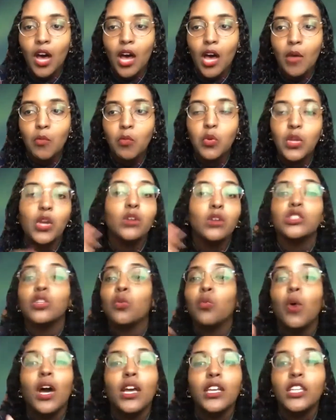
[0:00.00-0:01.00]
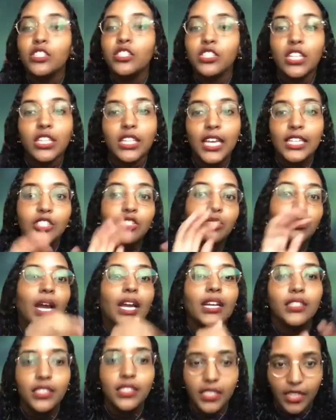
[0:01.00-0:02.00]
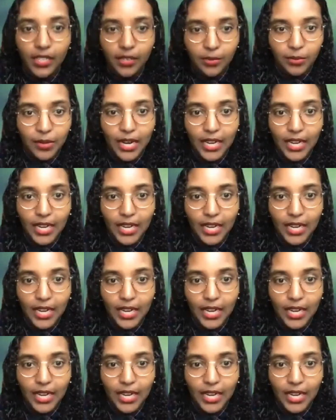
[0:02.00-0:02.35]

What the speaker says: we also want you to like direct it, right?